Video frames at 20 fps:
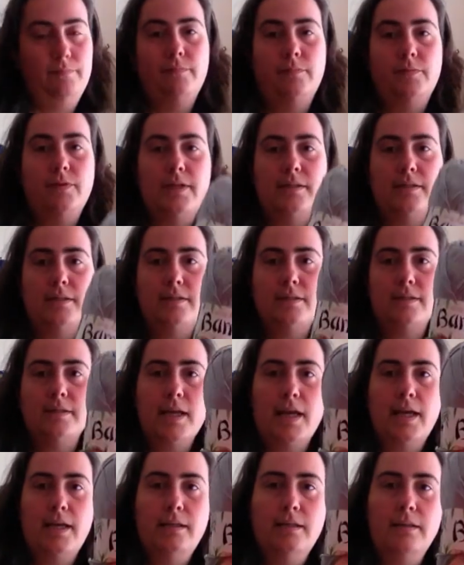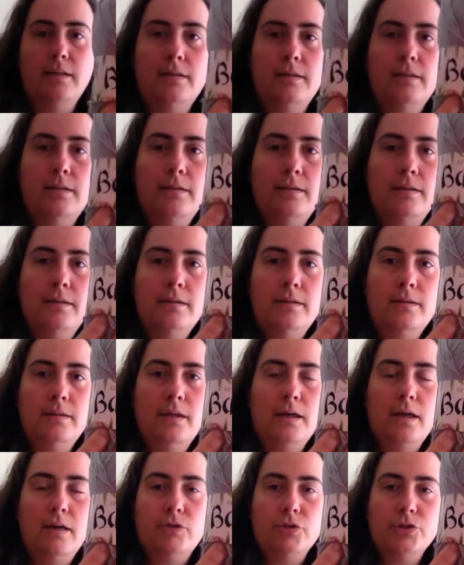There's a skein.
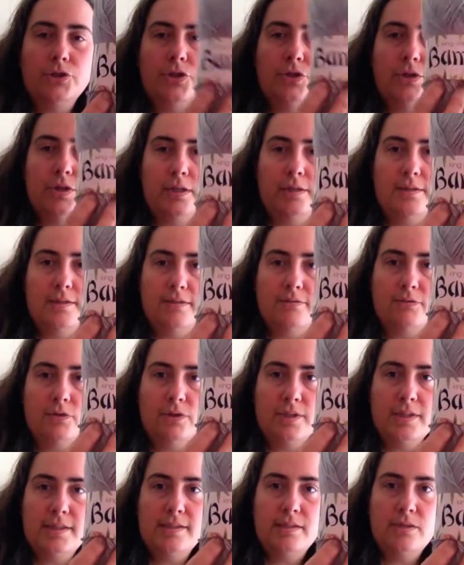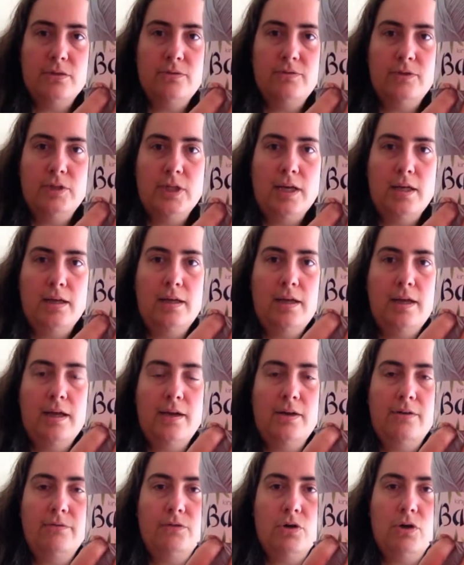I've got two colours, I've got the silver colour and
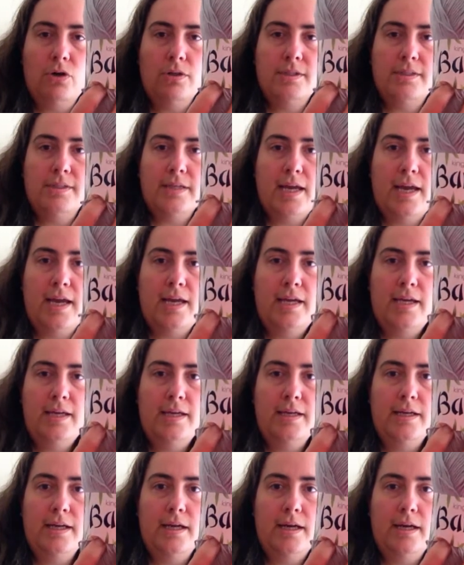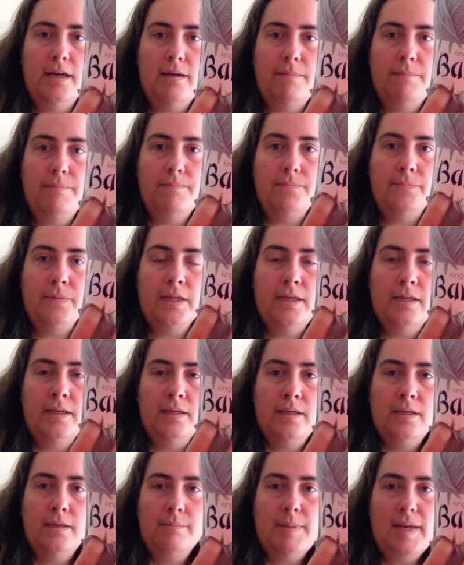I've got a
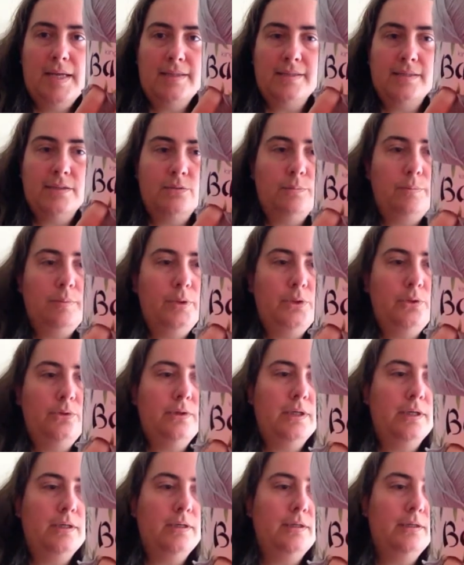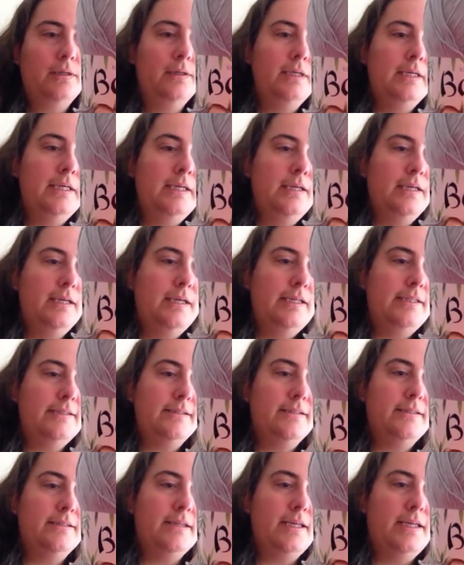pastel blue colour.
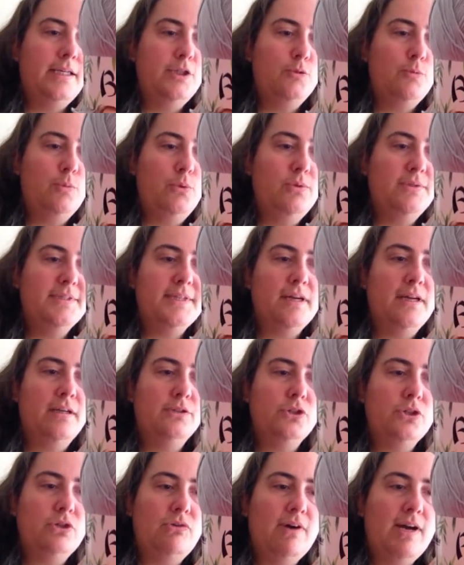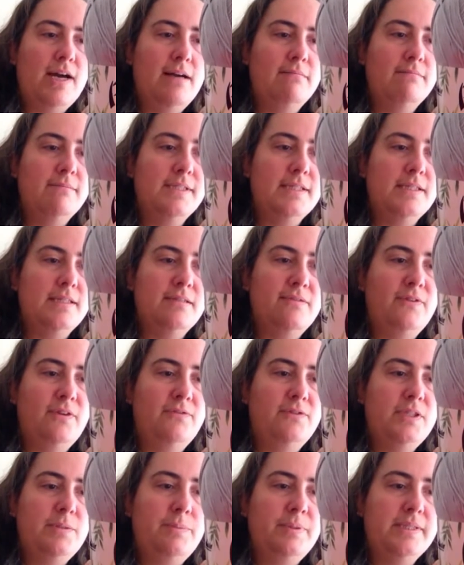Each ball is 100 grams, it's
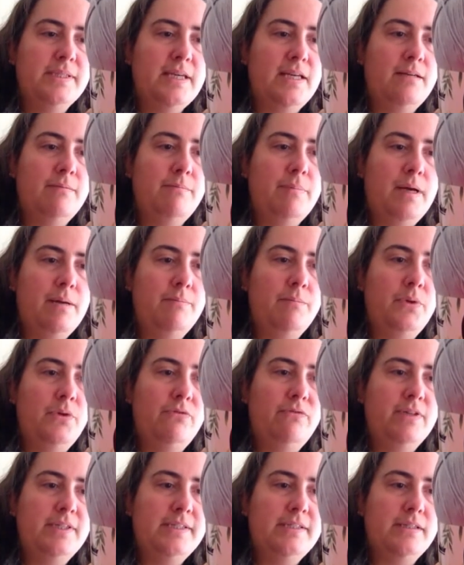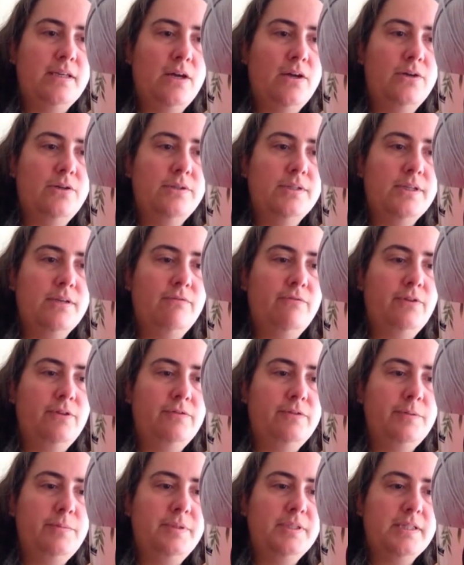50% bamboo viscose and
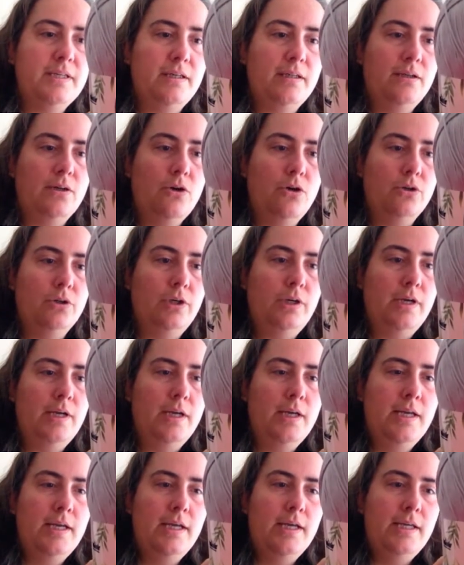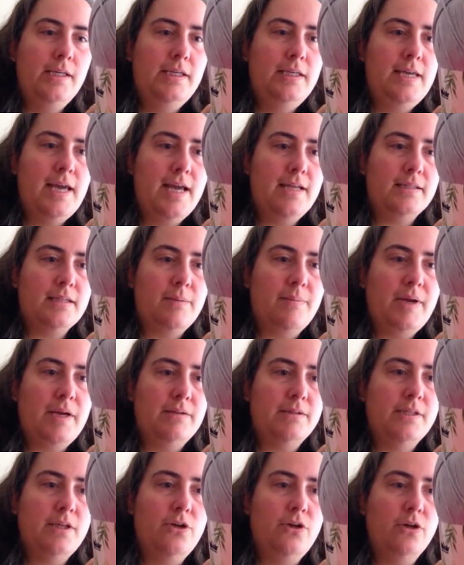50% cotton. You get about
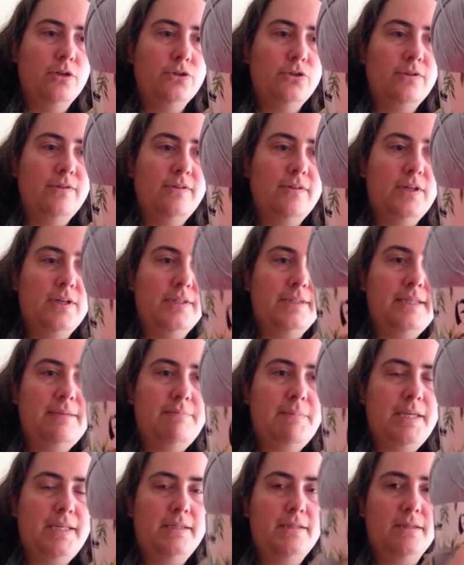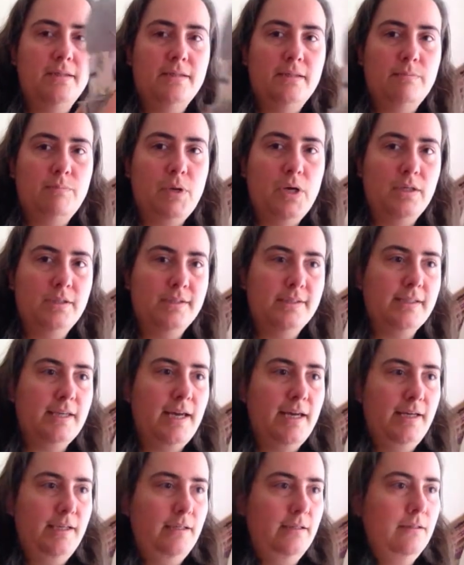230 metres per
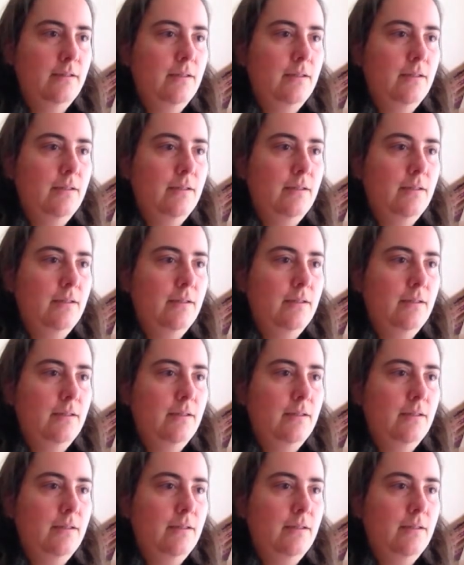skein.